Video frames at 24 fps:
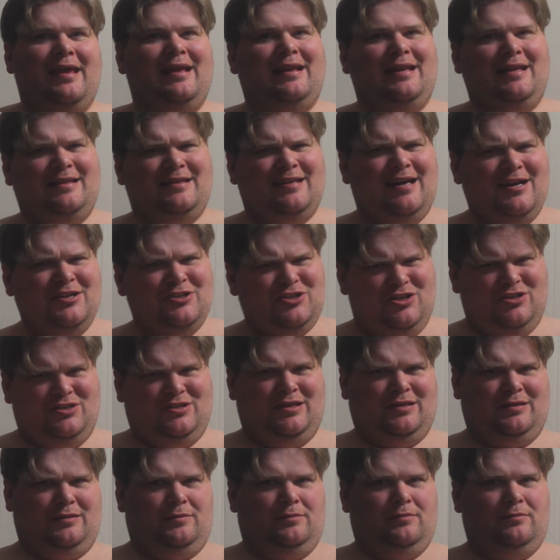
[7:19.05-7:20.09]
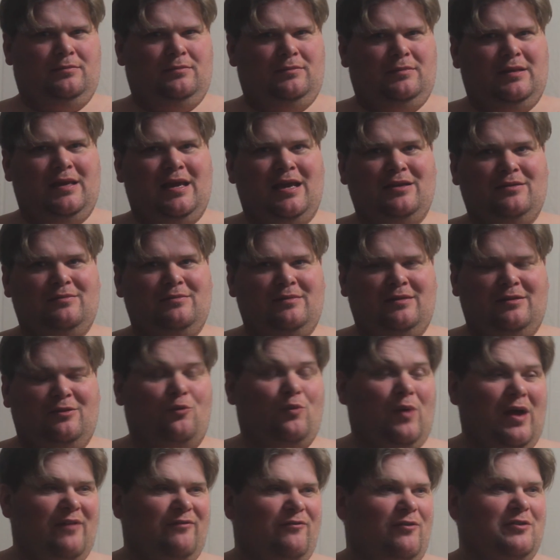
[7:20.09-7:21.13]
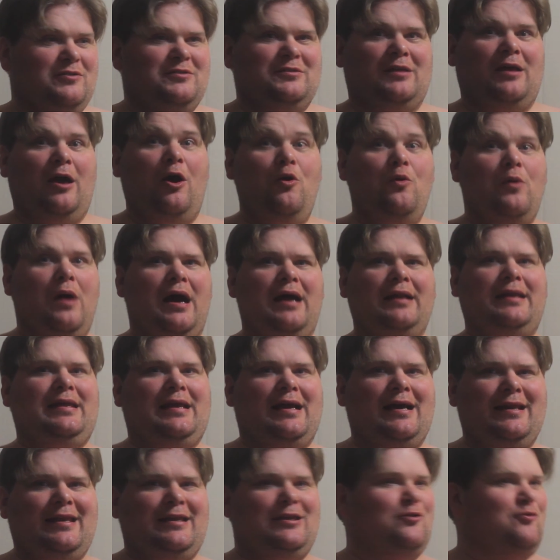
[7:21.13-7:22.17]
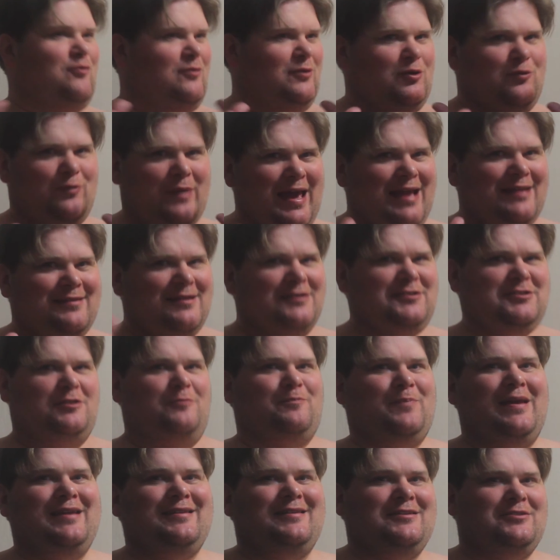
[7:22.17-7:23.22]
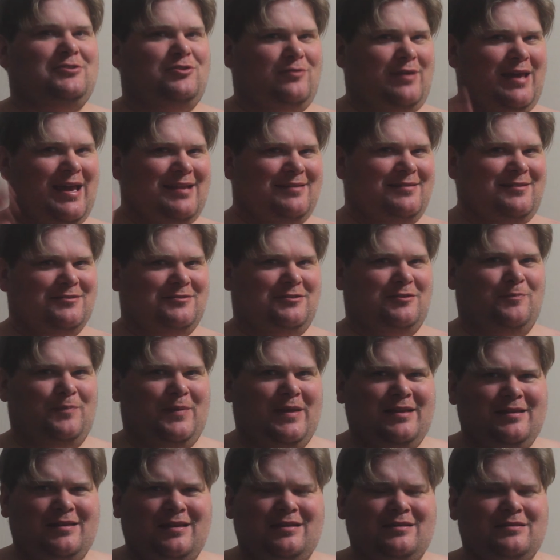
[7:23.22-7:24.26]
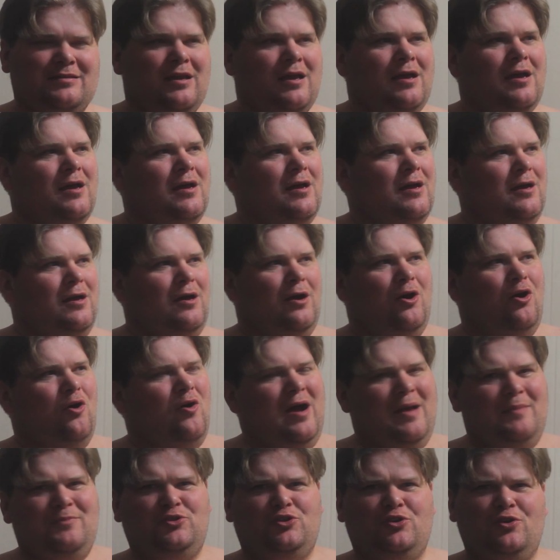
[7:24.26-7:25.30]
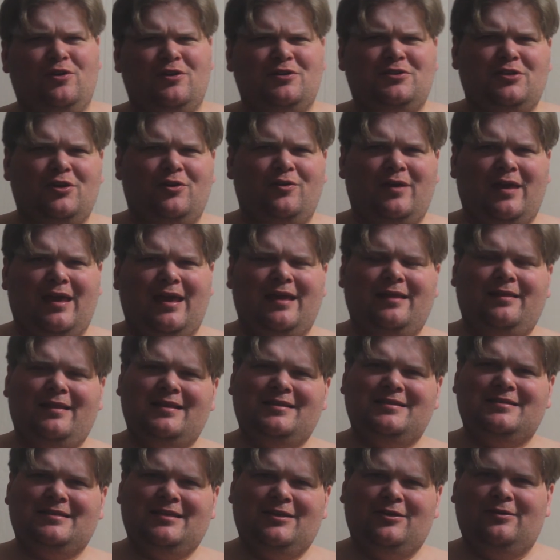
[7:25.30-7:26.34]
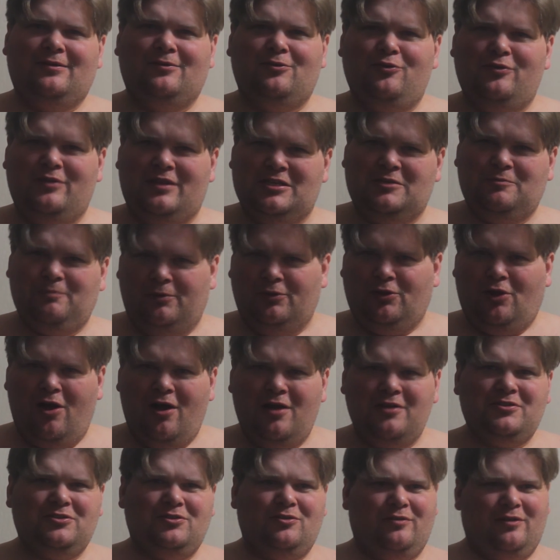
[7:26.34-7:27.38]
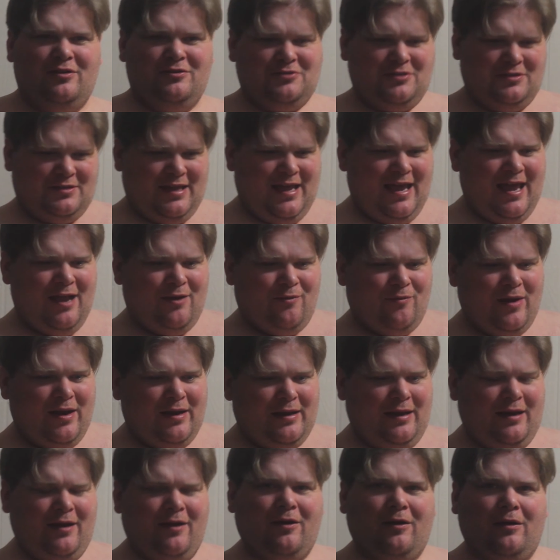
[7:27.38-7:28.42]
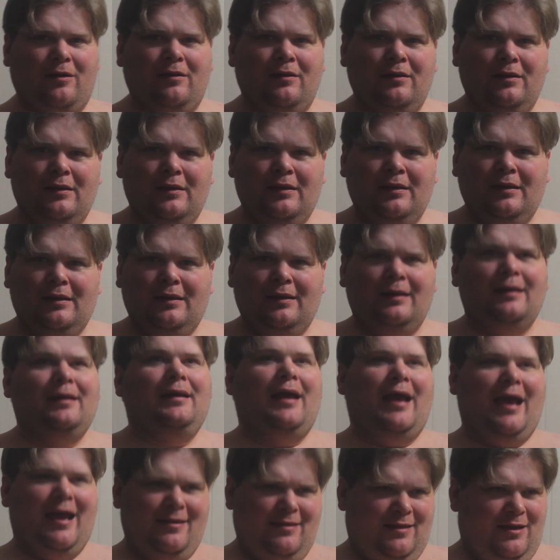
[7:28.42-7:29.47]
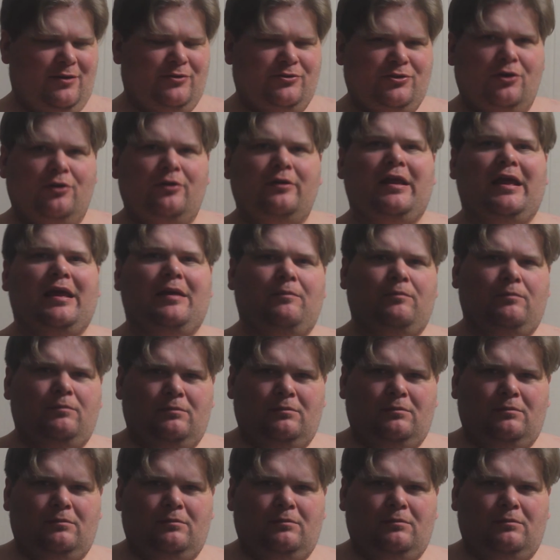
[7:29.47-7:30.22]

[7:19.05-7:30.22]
And he touches it. And the wife goes, oh, honey, you can't touch the paintings. You can't touch the paintings. Oh, I'm sure it's okay. Let's see who this belongs to. There's a tag right here. And there's her name.